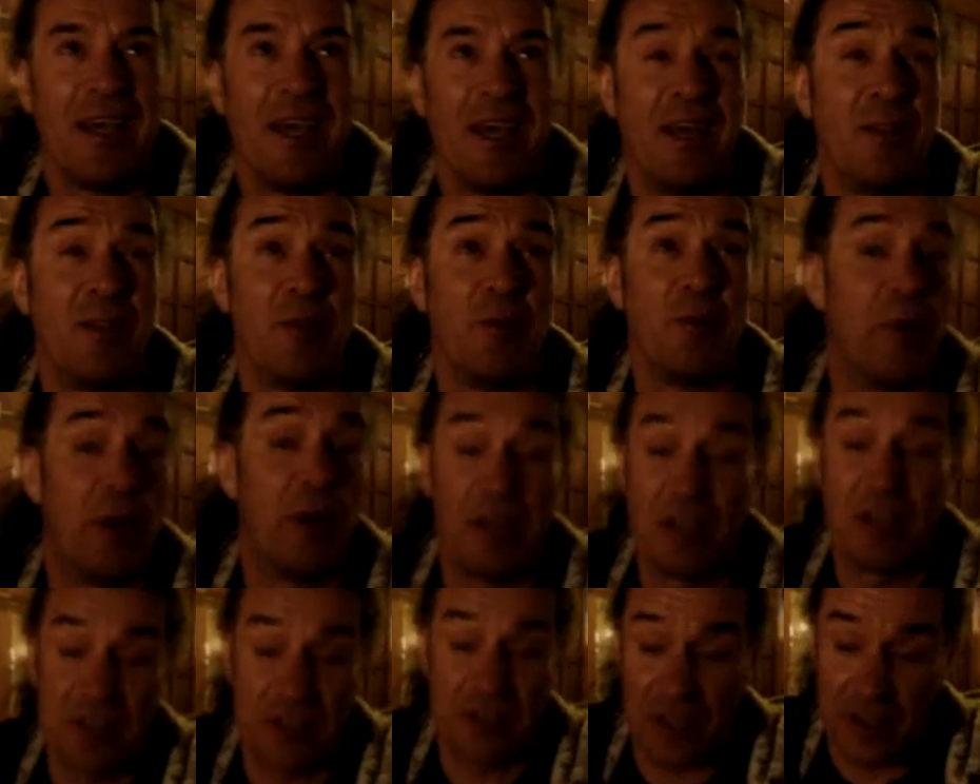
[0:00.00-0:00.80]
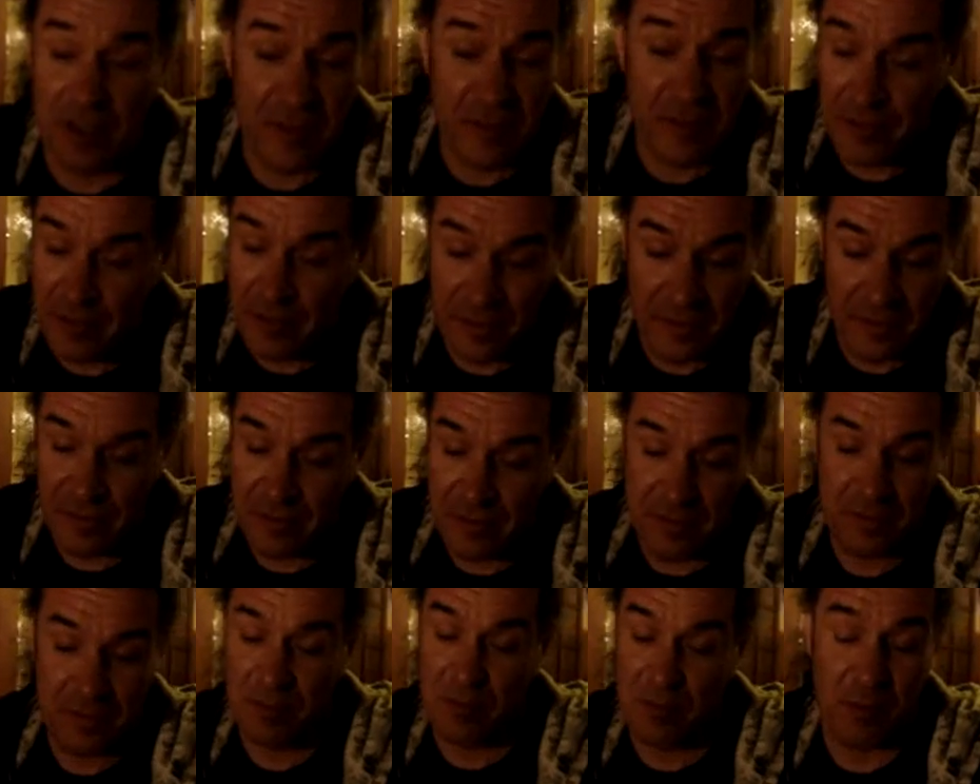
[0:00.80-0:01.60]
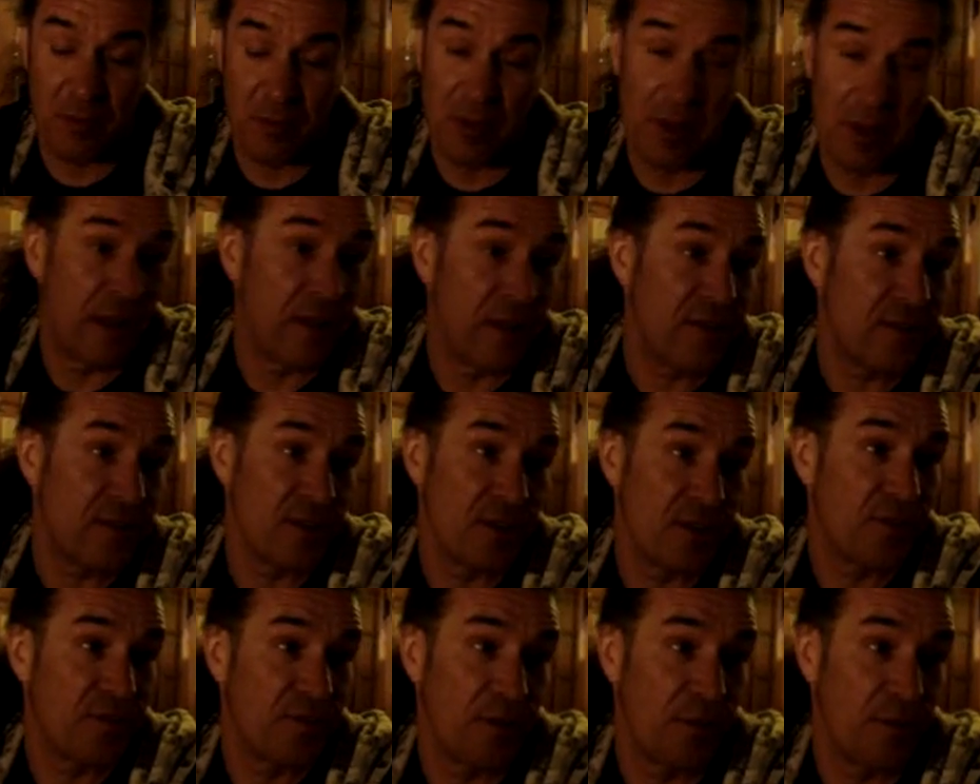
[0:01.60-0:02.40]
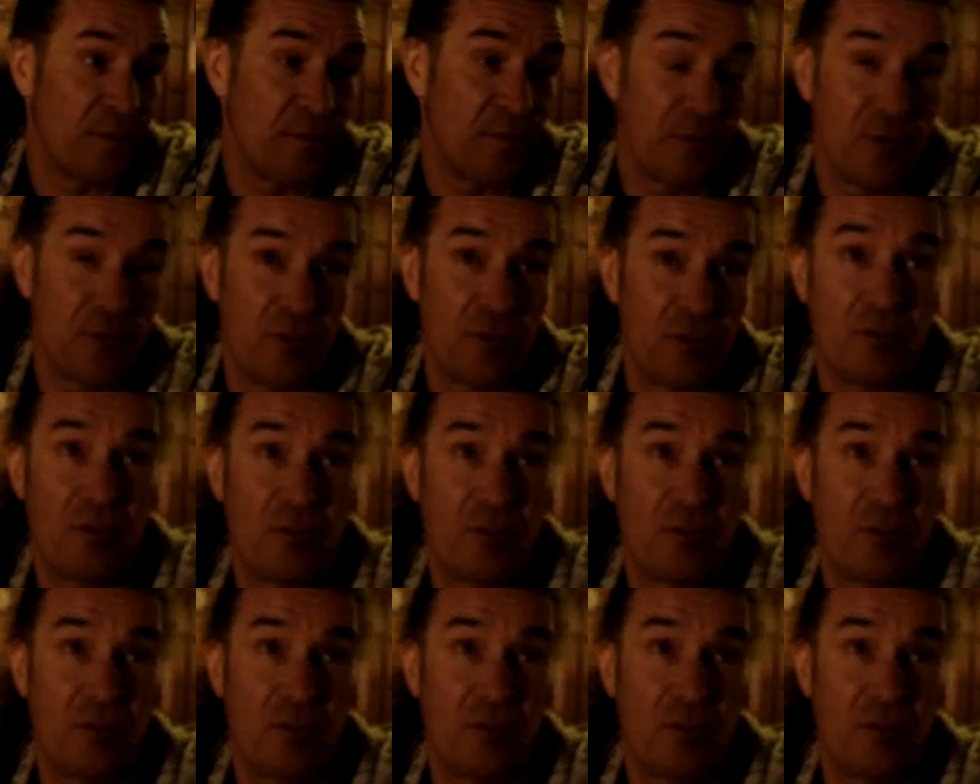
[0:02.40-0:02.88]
And the basic lens is from